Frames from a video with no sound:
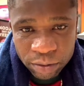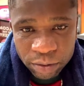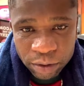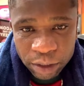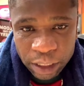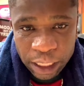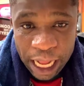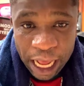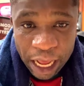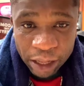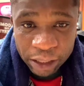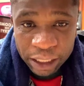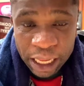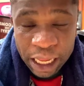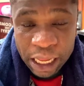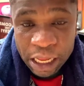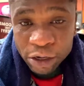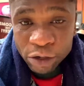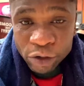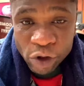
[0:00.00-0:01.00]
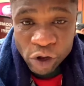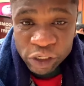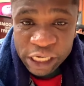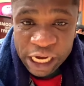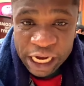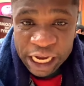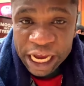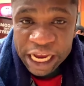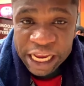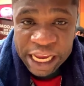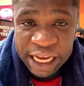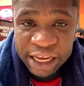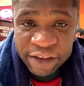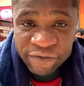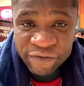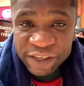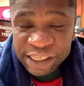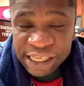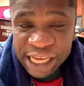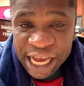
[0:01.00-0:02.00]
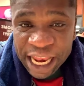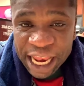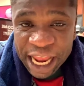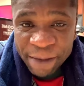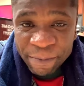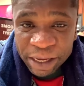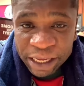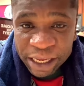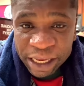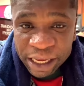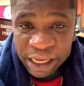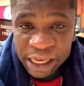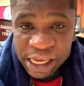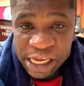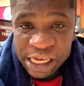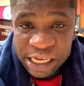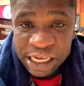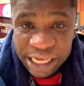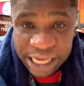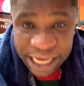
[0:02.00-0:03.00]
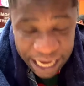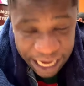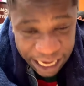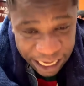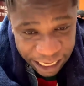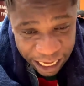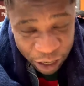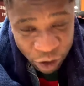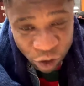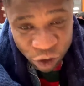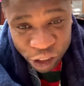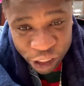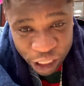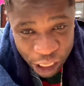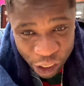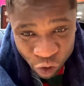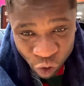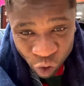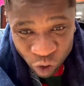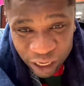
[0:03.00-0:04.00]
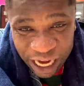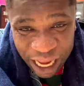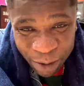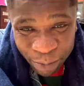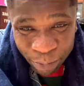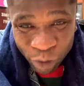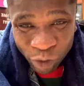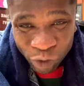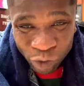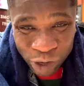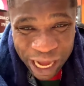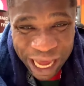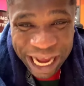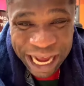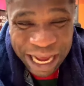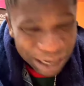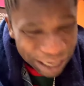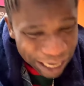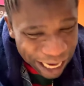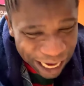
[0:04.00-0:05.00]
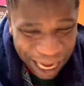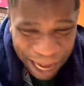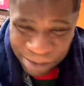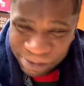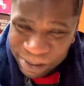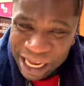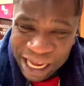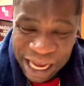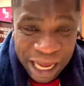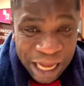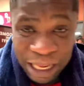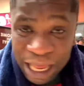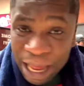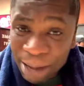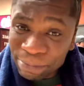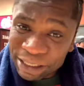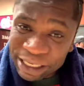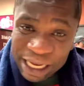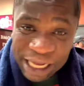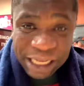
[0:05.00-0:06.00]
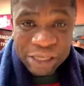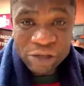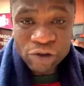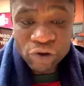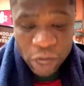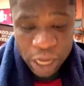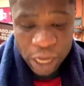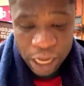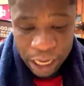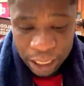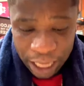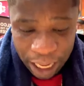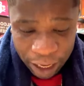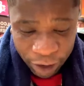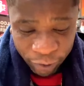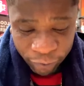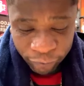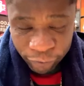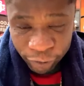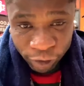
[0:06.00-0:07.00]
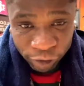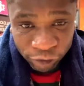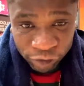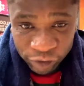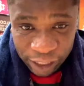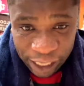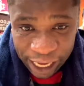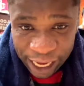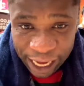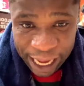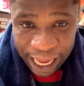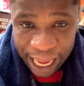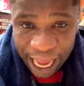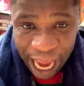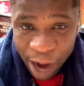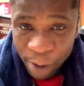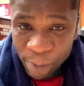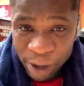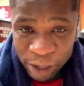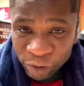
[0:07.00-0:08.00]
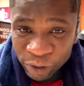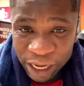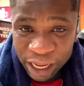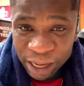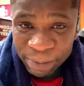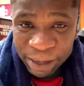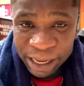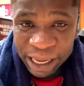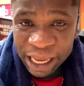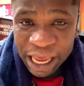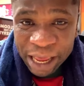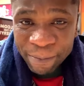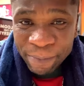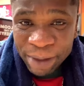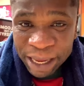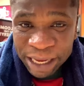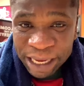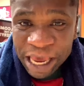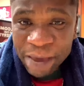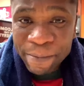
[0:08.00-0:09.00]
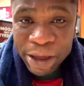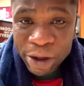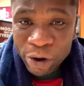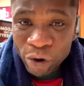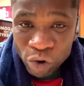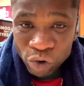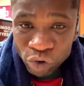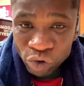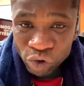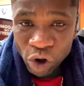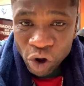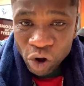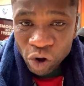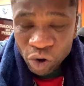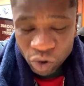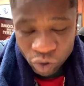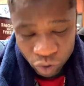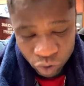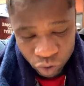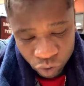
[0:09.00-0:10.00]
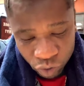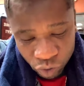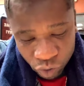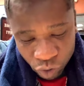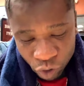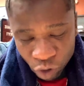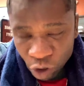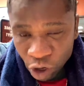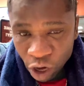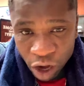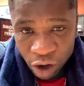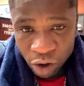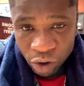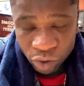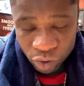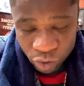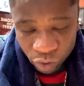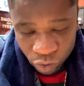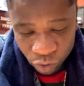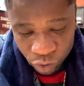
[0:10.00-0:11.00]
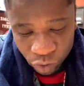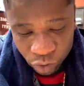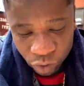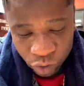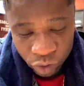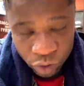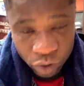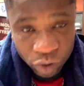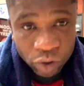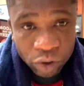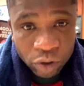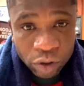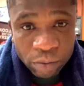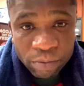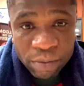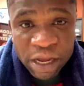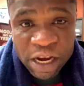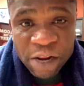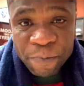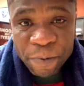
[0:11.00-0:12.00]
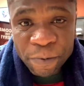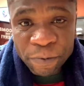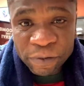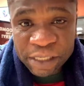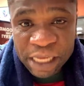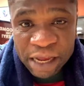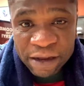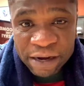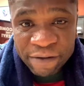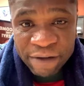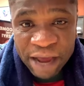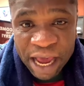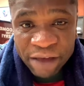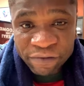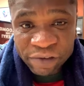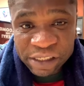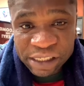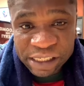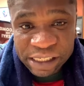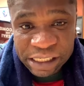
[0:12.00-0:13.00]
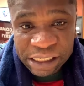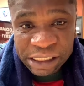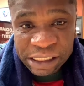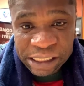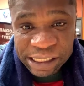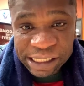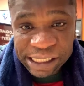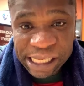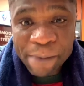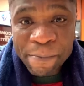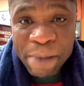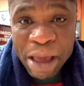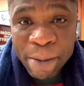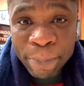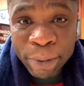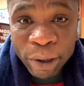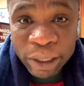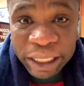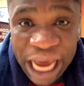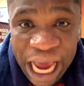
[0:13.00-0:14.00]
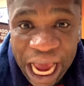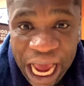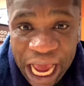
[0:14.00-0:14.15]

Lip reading: Ina gata. Ndota ge enye ngi visa ala beke. You dig to your neighbor. Like, you know what I'm saying? I'm telling you. A lot of force, eh? Amado ebe kemero, you know. Olong. Many people say I never even see Seme border.